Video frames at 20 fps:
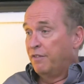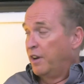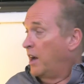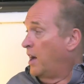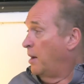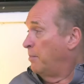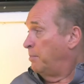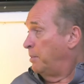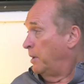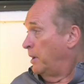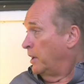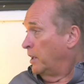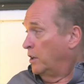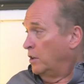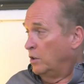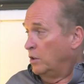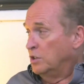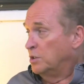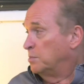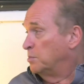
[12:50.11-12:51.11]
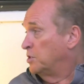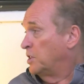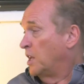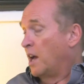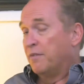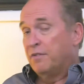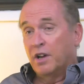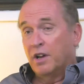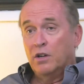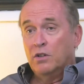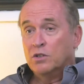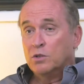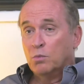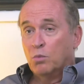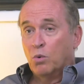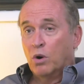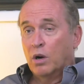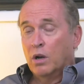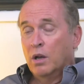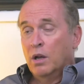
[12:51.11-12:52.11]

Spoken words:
up and I'm going to do some stuff, I'm going to do some work.